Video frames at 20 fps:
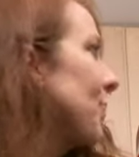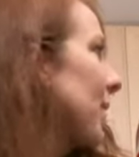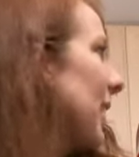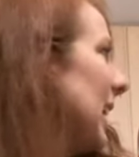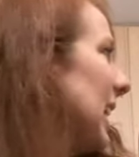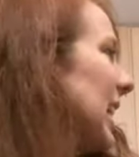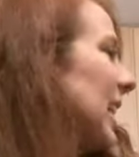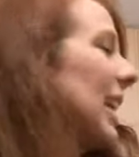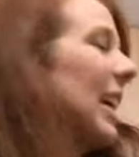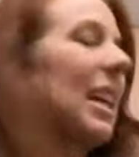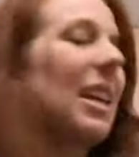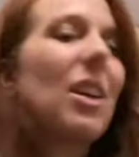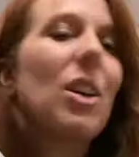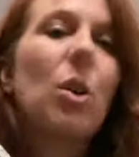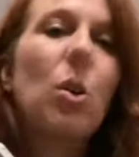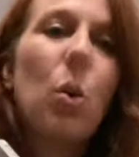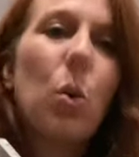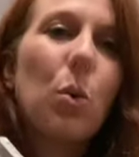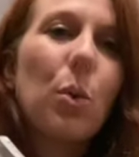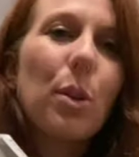in like a
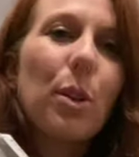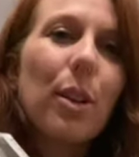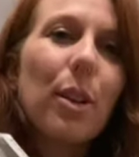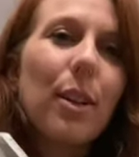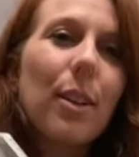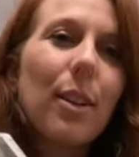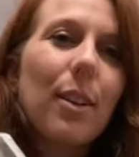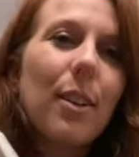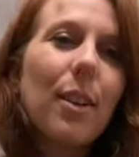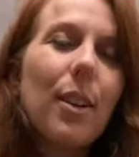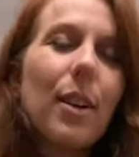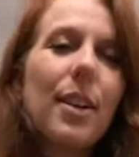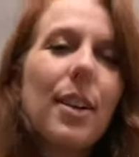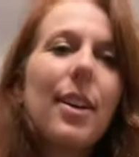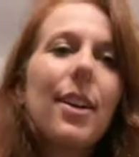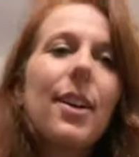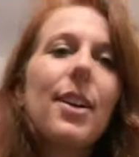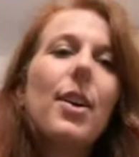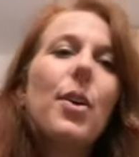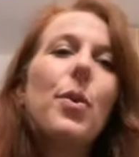corner,
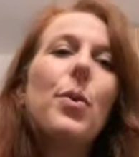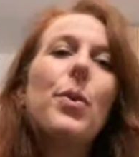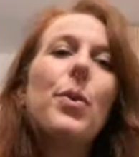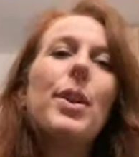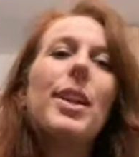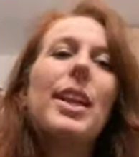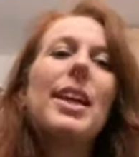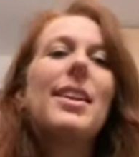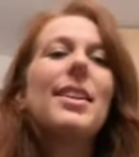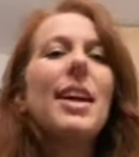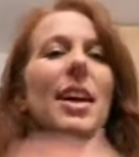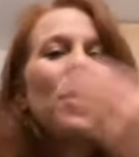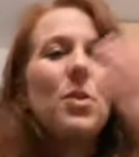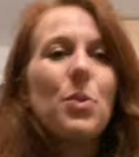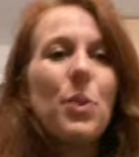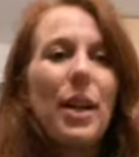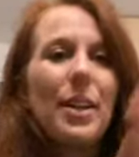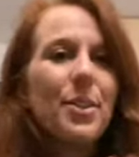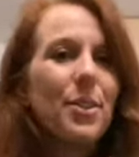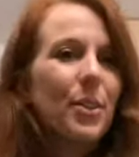like not
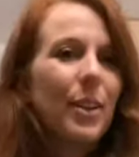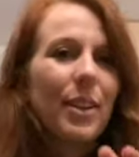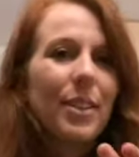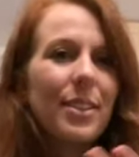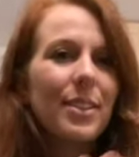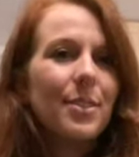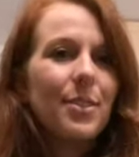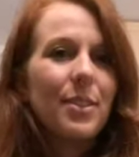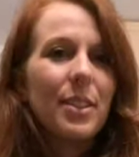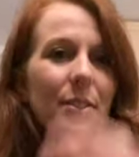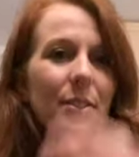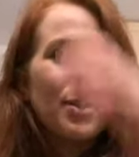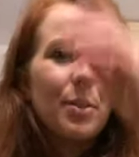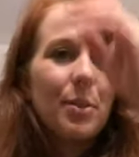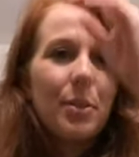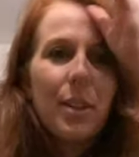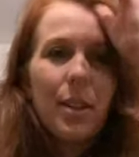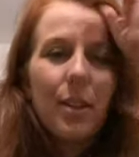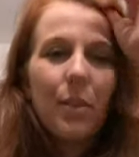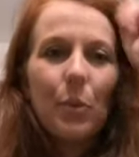right directly in front
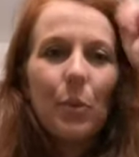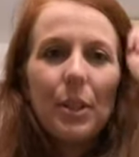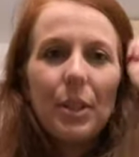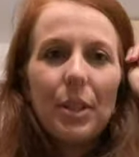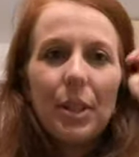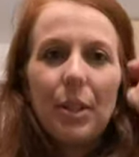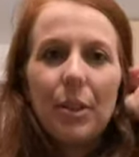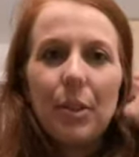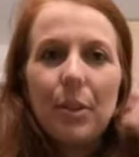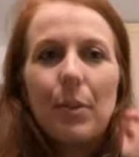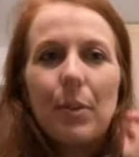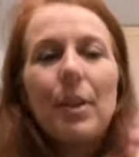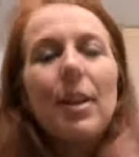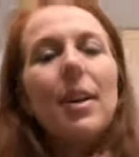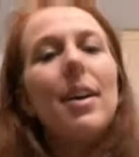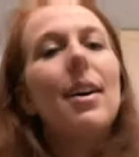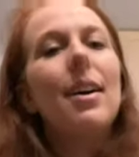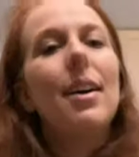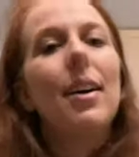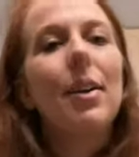of a window.
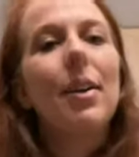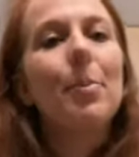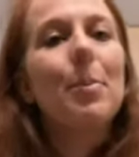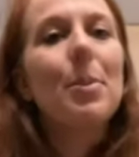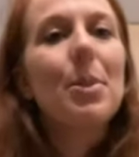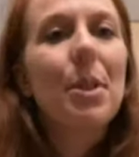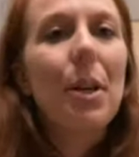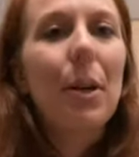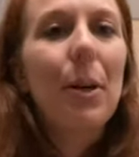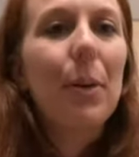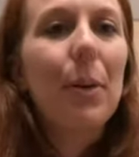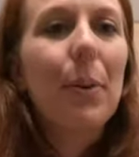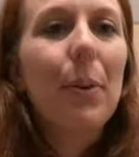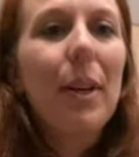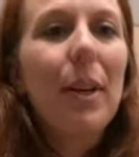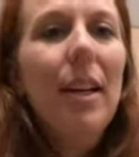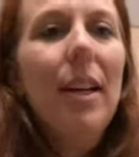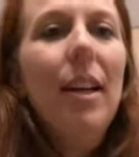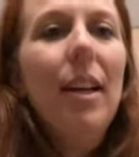So